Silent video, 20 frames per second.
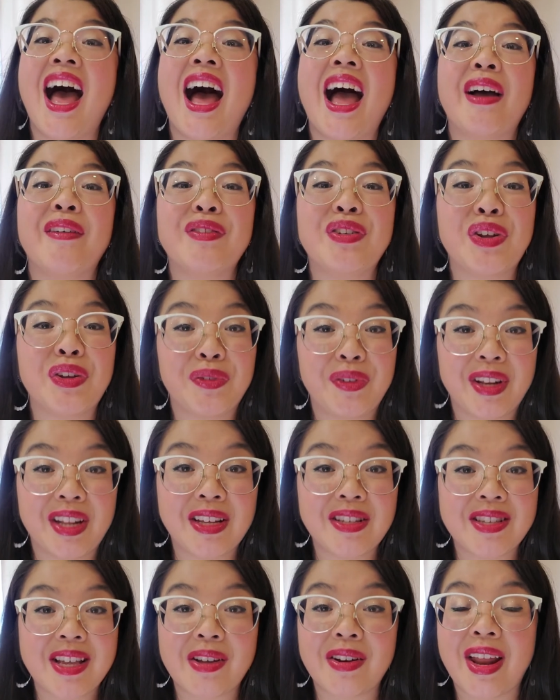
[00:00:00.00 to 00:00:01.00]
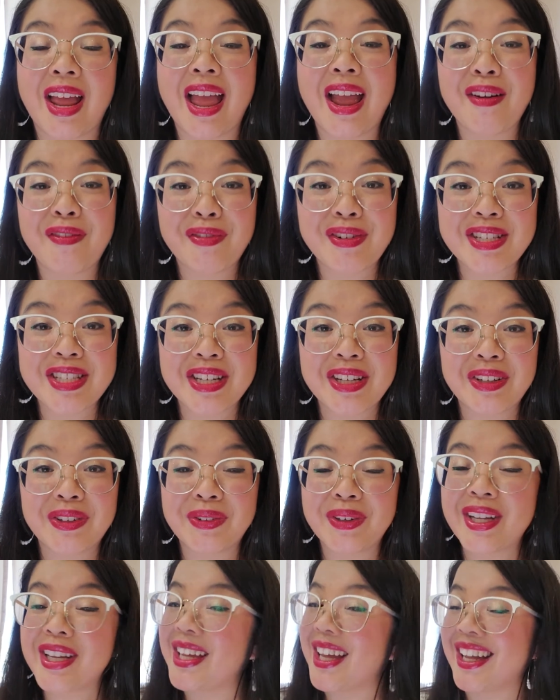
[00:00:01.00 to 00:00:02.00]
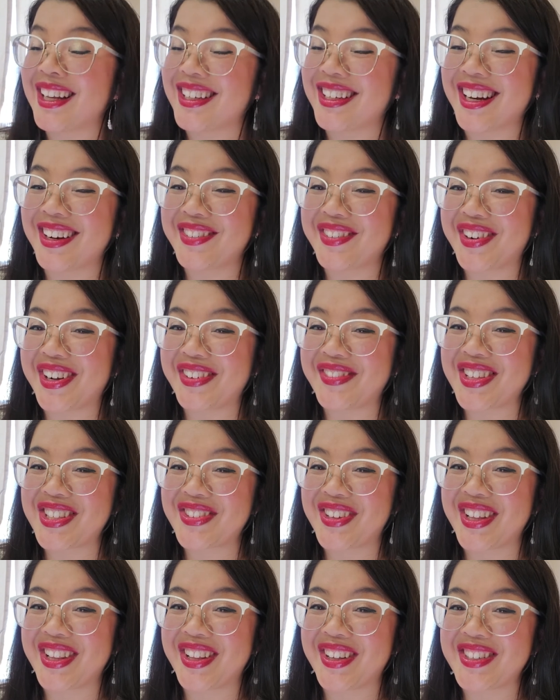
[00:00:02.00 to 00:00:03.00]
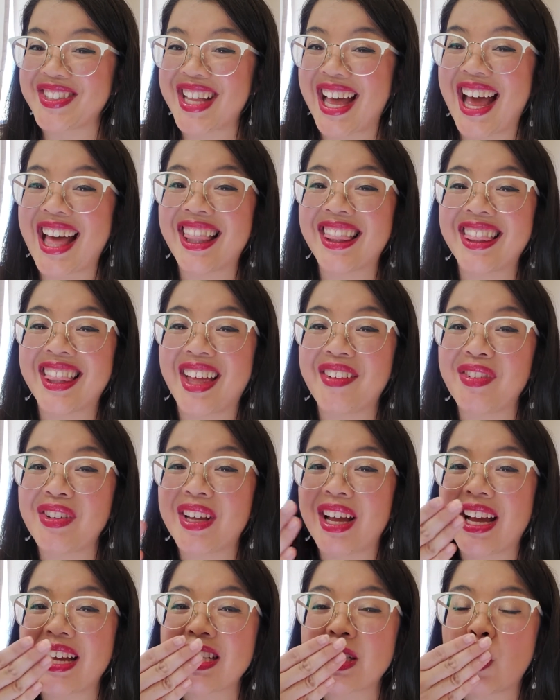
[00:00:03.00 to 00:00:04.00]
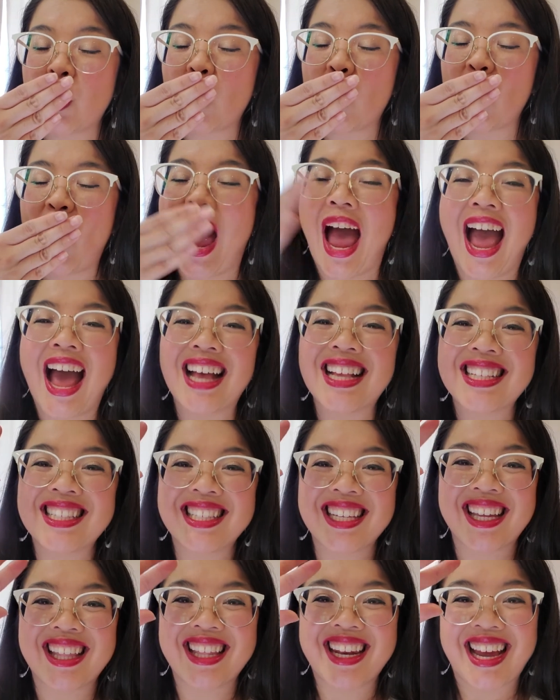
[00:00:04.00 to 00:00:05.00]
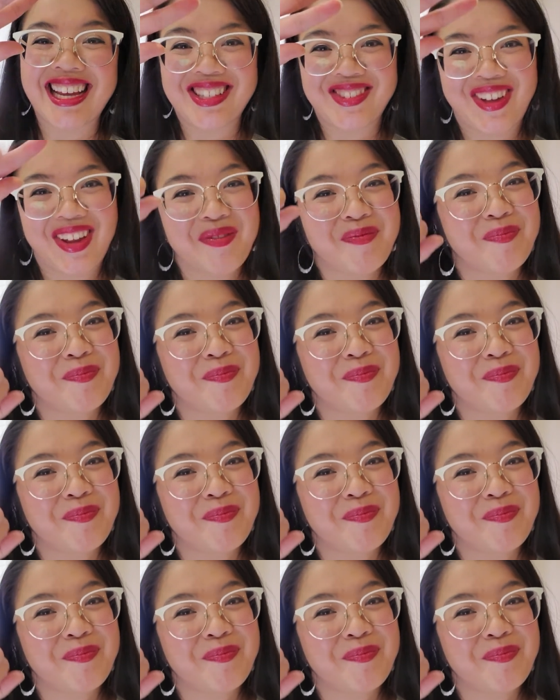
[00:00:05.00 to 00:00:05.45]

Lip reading: have new videos out every single week and you never want to miss one of those. I love you guys. Mwah! See you in the next one.